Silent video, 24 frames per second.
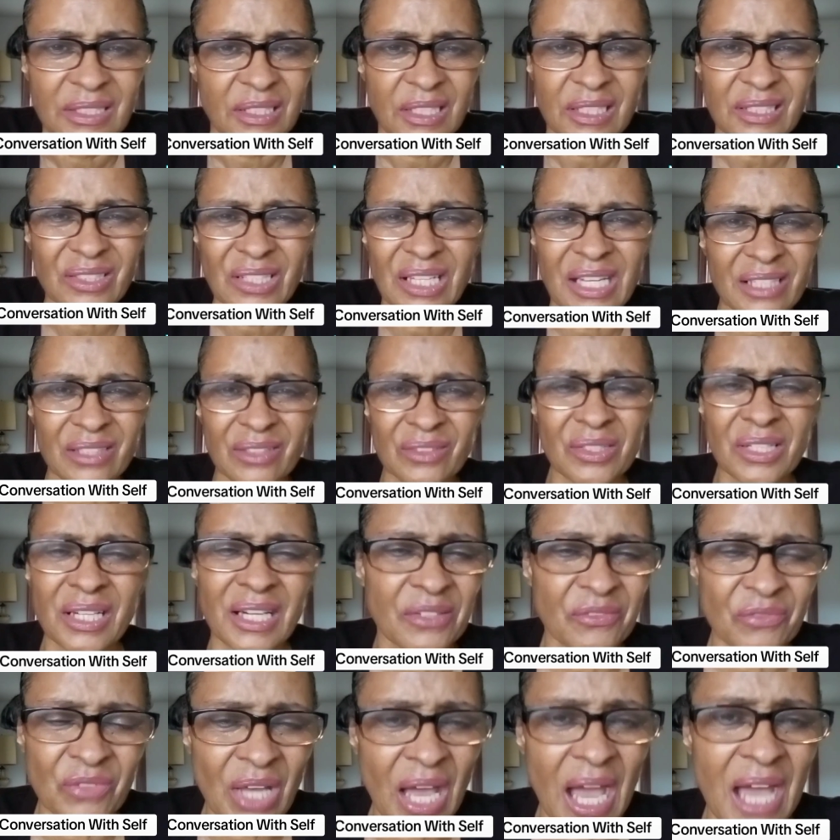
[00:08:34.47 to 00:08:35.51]

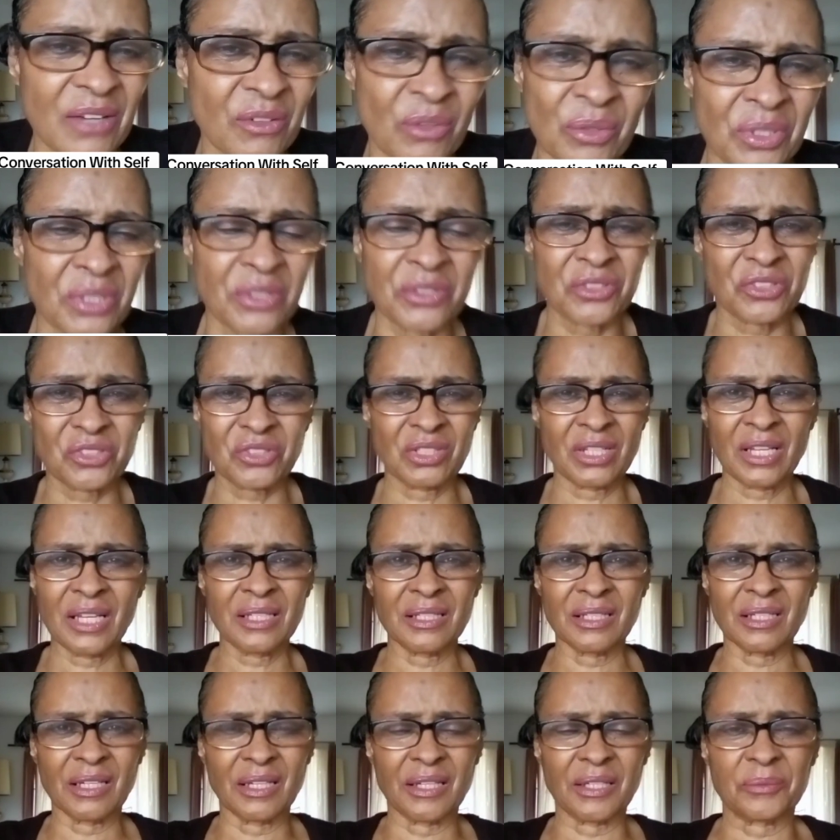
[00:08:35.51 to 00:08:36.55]
I don't
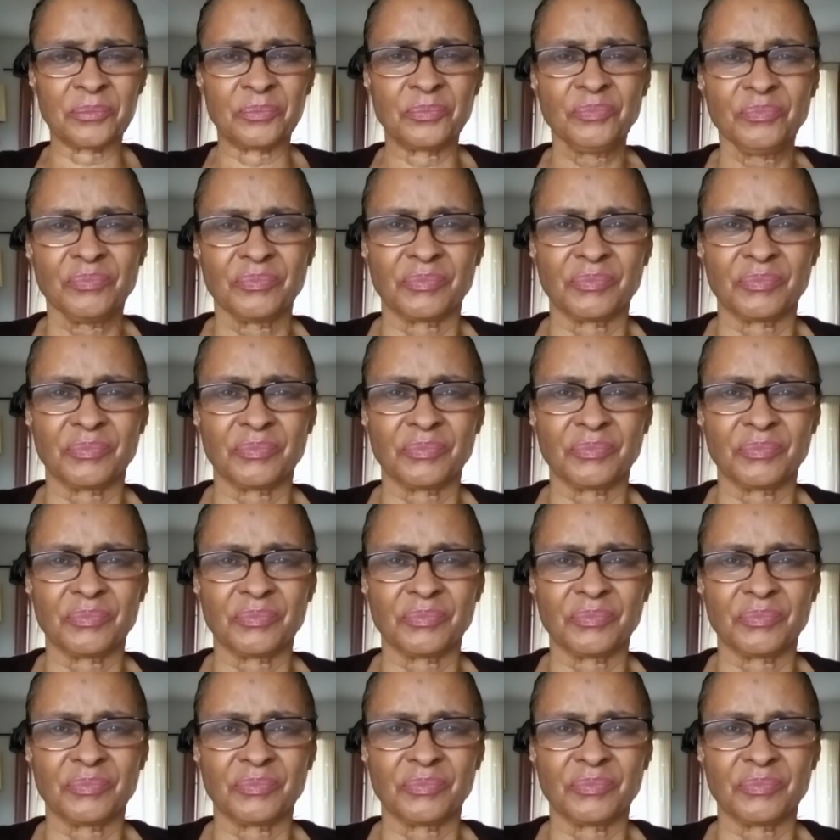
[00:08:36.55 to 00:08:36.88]
understand that.